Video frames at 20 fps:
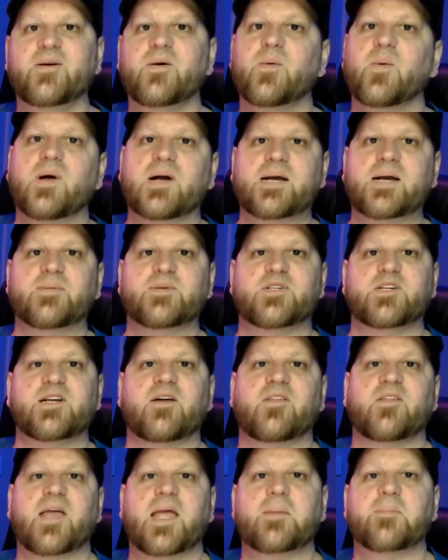Welcome to another
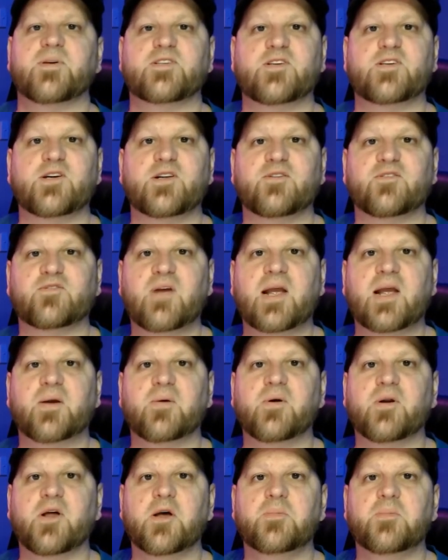episode of Crack One
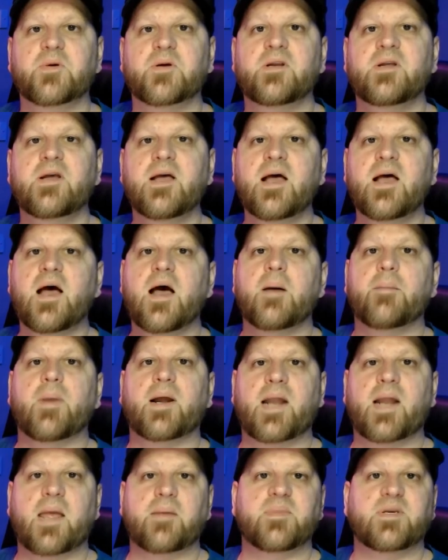Open. My
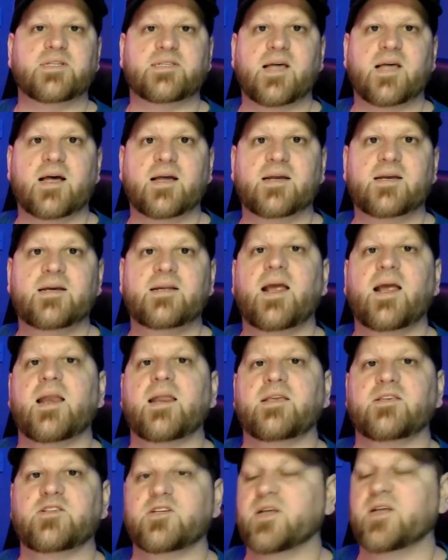name is Duncan and in
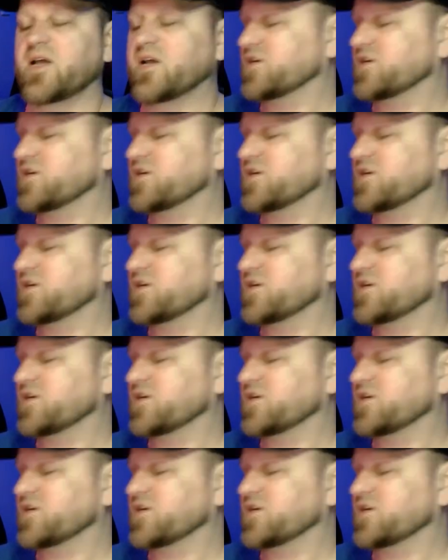today's